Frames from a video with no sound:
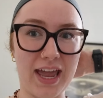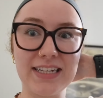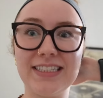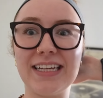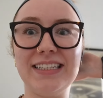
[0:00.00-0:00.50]

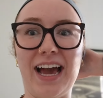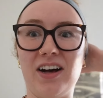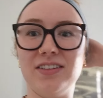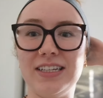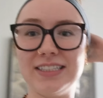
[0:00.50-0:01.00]
And
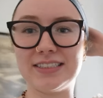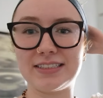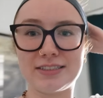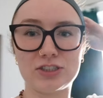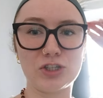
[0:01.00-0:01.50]
Danielle
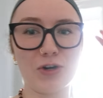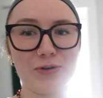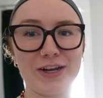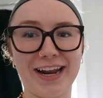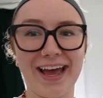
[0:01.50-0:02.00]
is oh,
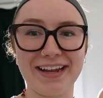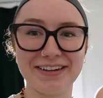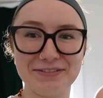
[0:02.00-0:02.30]
so good at.